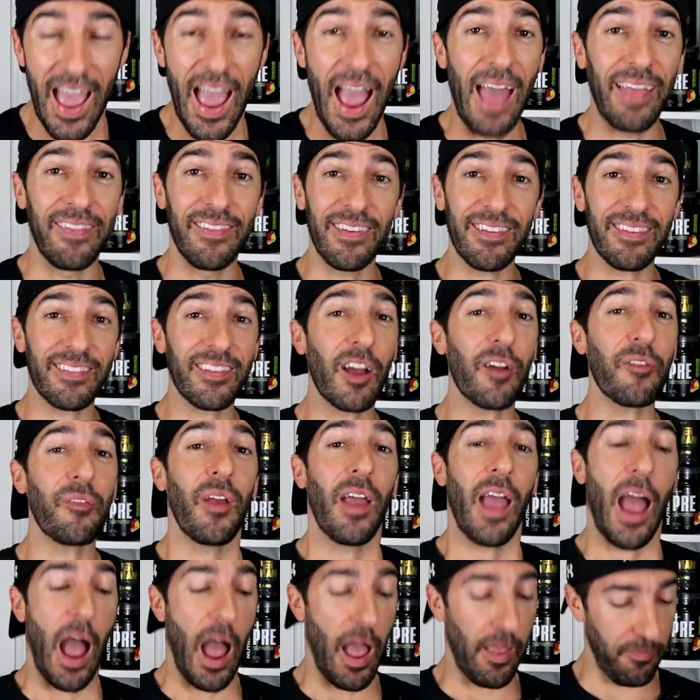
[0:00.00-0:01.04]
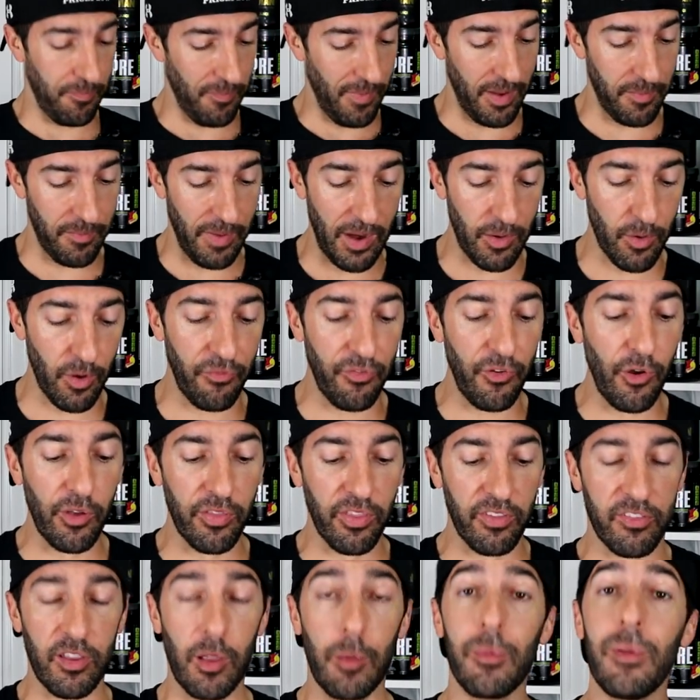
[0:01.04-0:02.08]
And this stuff, my review on
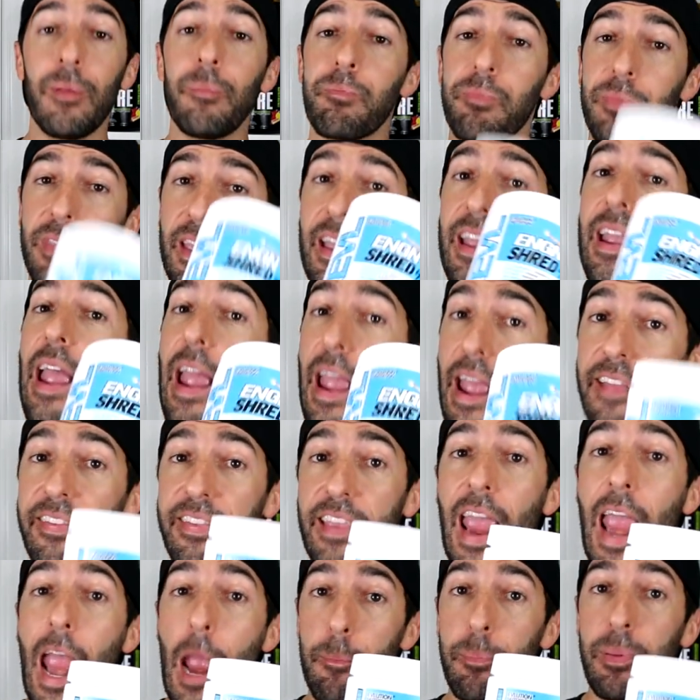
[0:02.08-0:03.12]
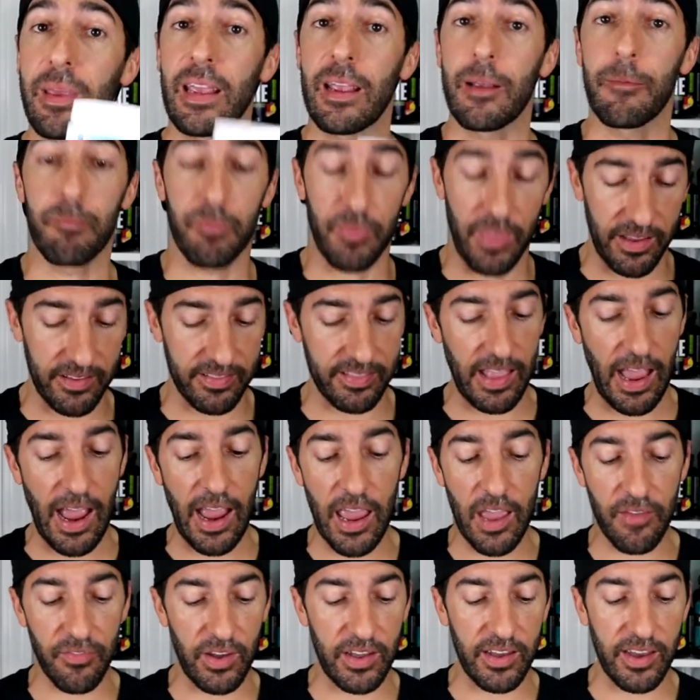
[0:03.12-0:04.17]
the supplement, it's ampy. Like, I
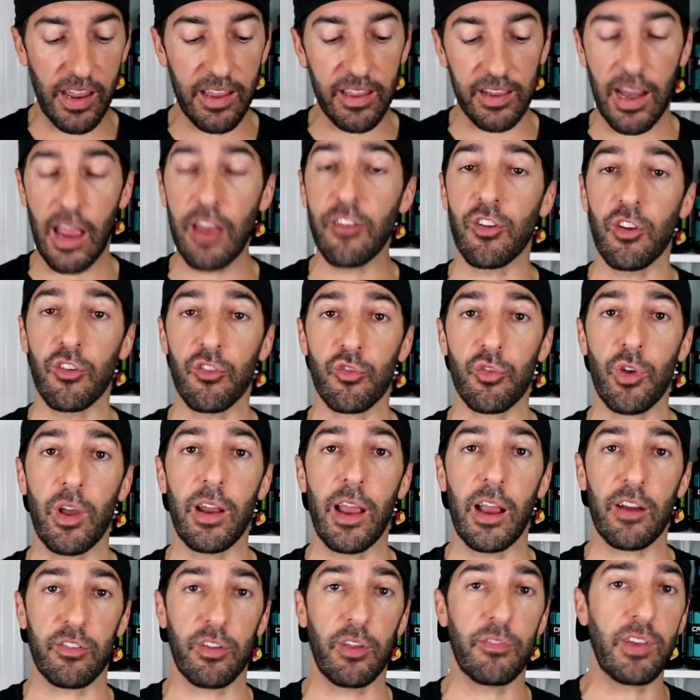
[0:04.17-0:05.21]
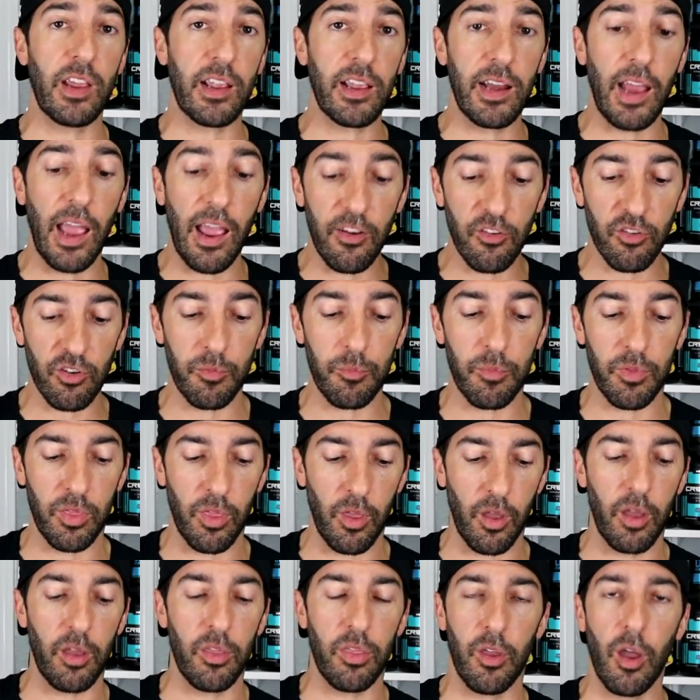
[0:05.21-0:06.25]
haven't taken ENGN Shred, actually. I've taken ENGN,
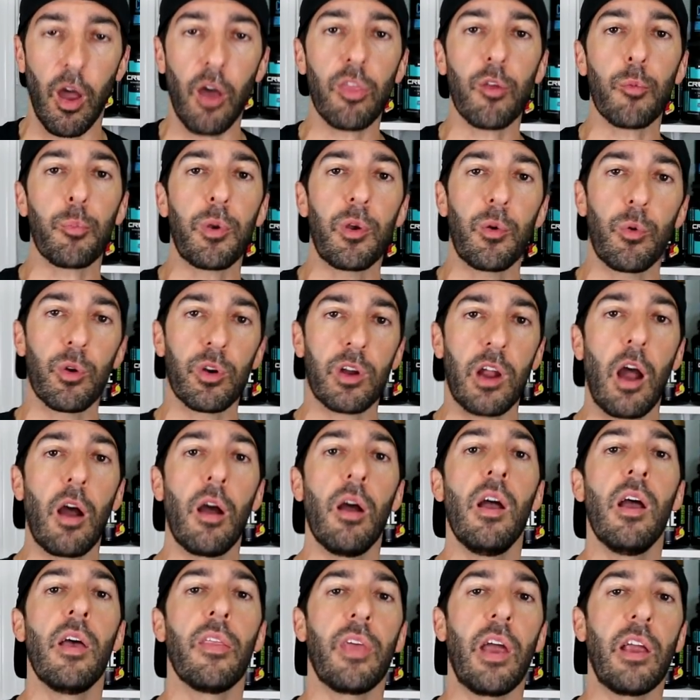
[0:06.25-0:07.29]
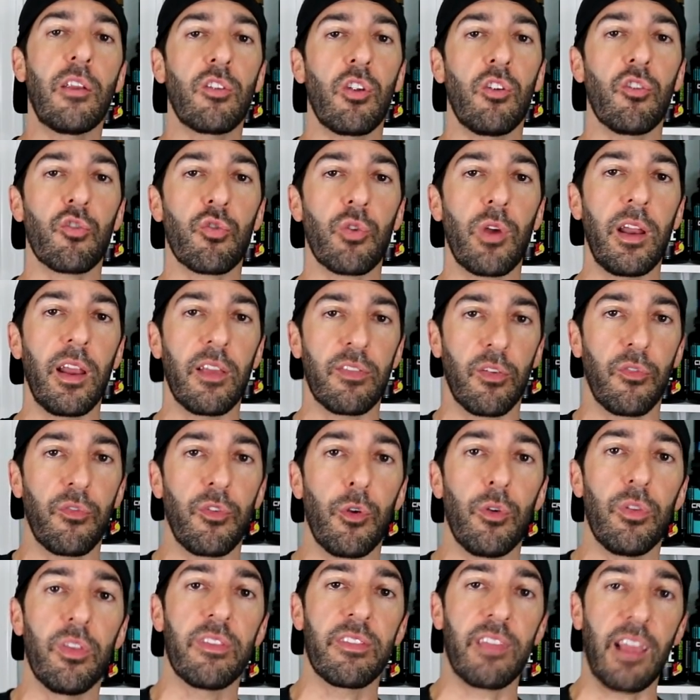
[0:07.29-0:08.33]
the other pre-workout. The ENGN Shred has a
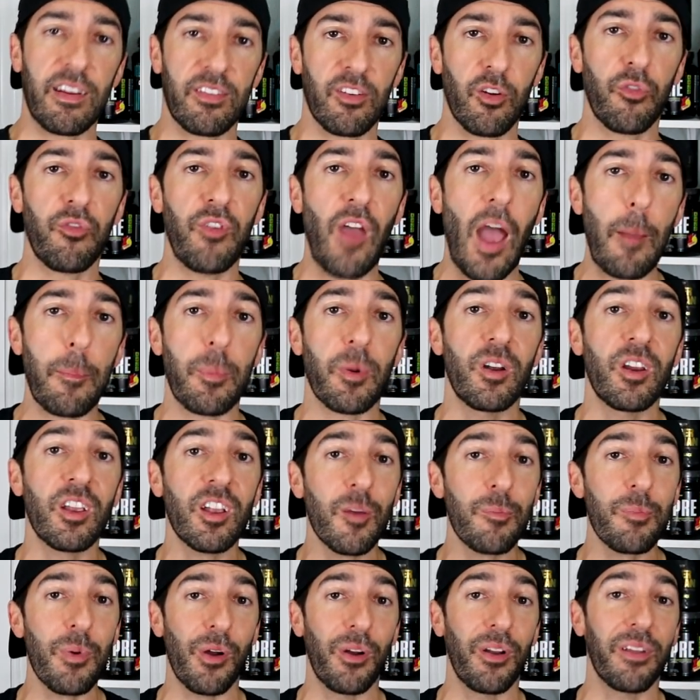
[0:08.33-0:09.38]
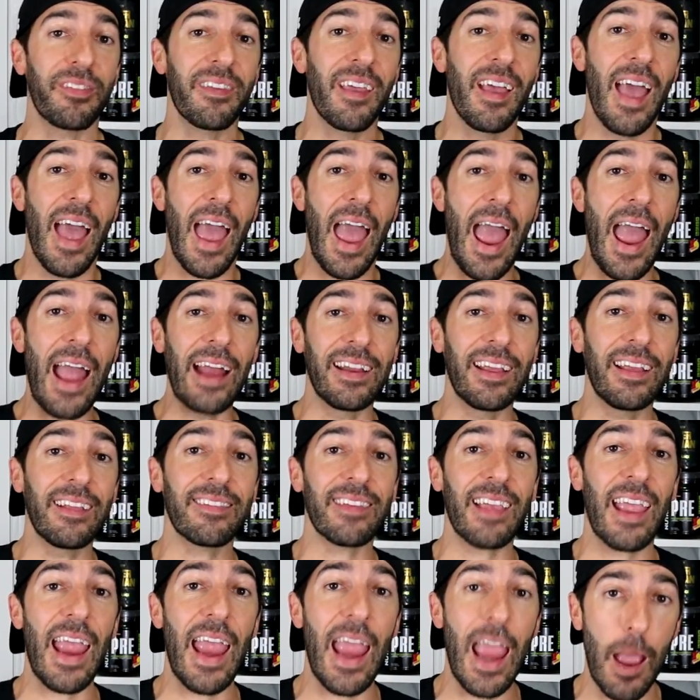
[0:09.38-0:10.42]
few of these extra fat-burning components, and
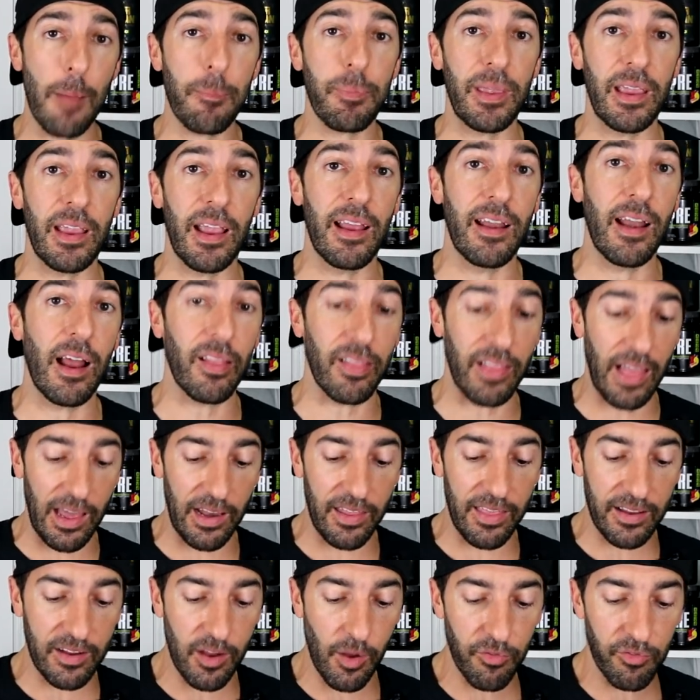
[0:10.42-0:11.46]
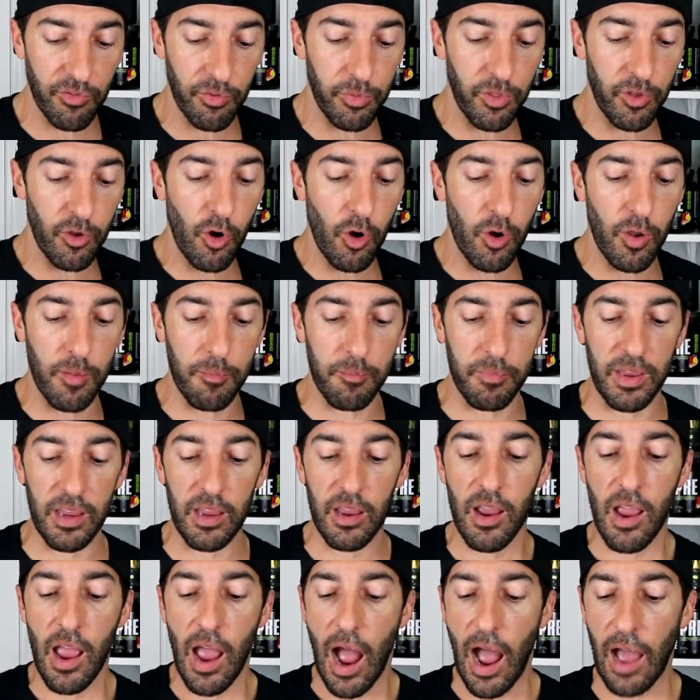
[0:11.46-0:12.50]
it's ampy. And a lot of that comes from the
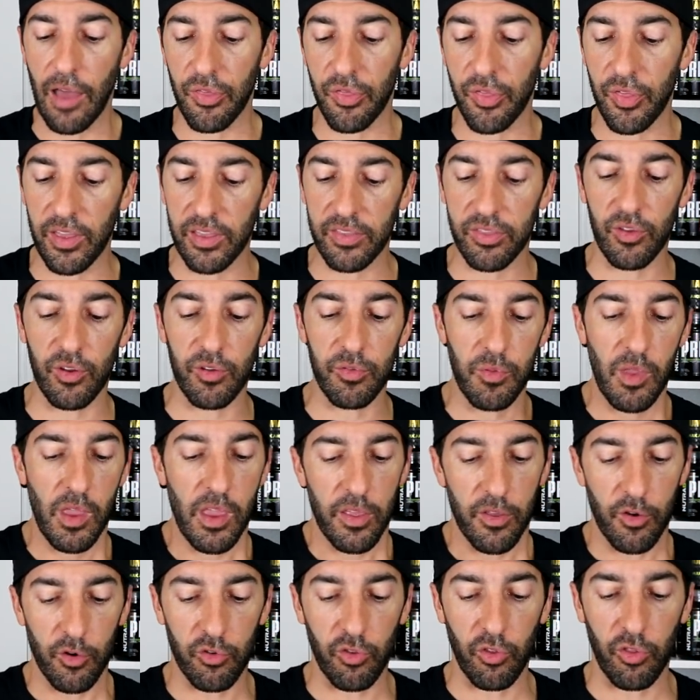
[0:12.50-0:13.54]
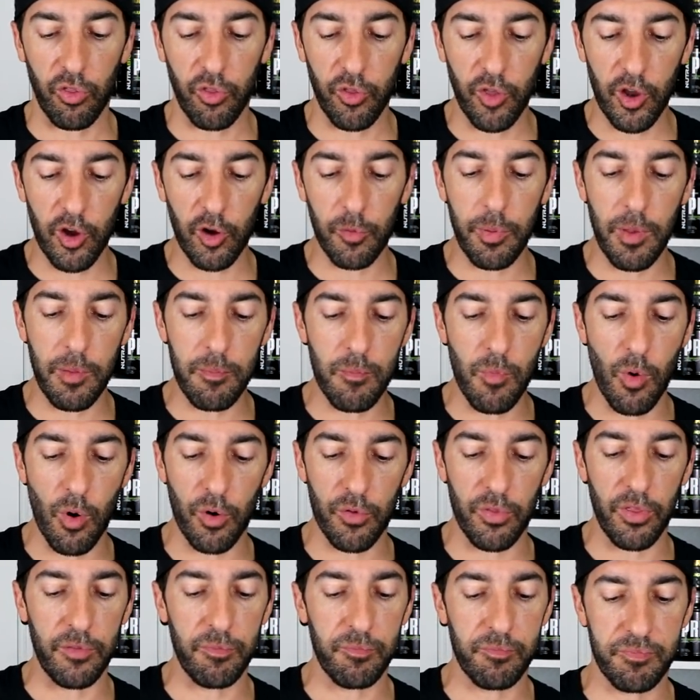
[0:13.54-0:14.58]
yohimbe. I think that there's a little bit
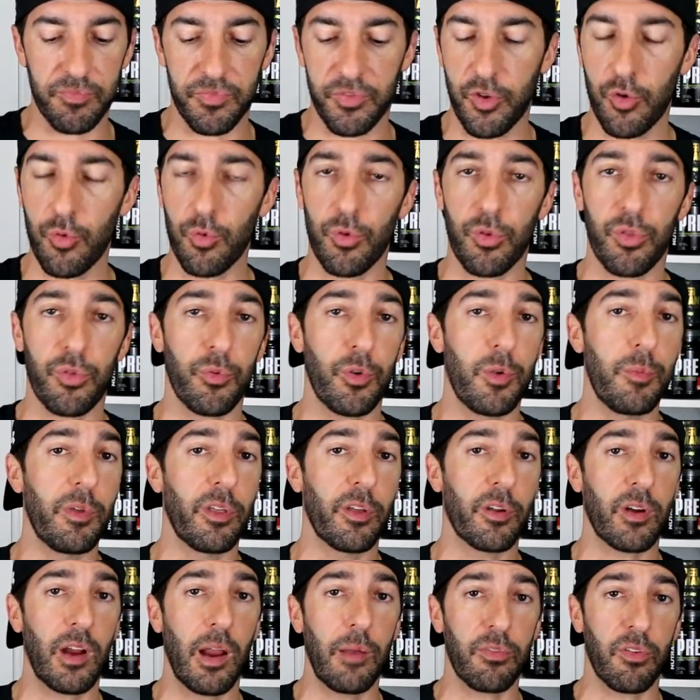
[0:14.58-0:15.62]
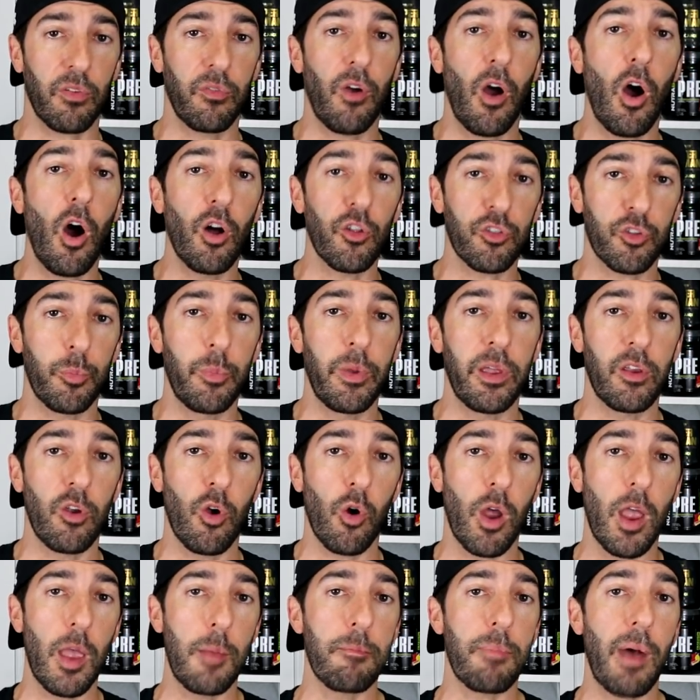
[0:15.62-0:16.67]
more than 2 or 3 milligrams of ultimate
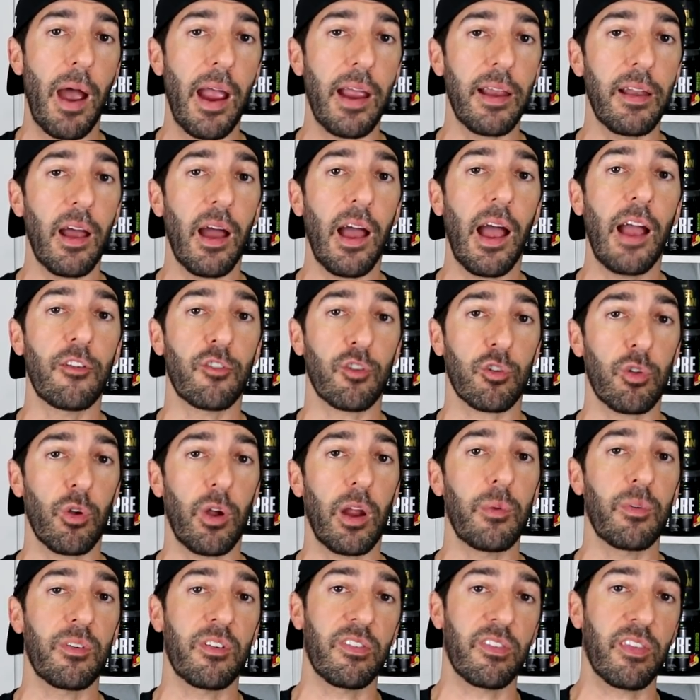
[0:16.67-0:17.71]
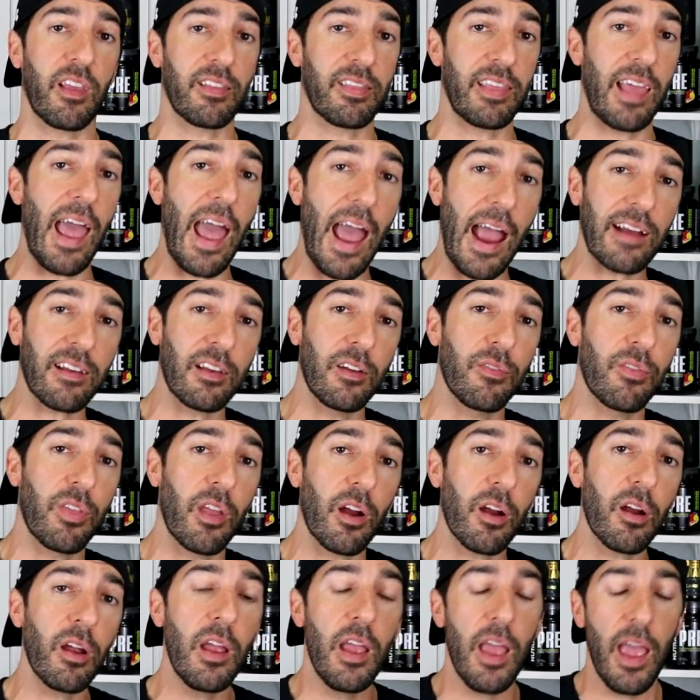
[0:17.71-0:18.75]
yohimbine hydrochloride, which is like the active
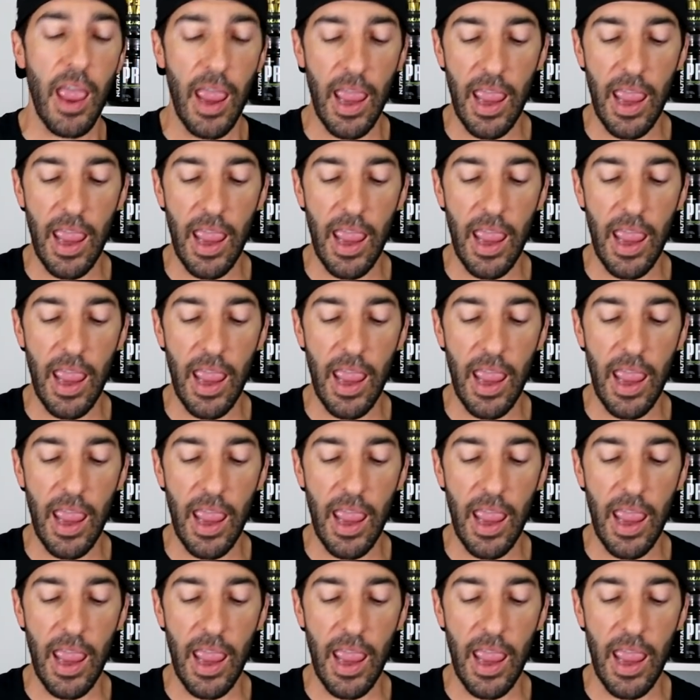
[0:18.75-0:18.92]
there.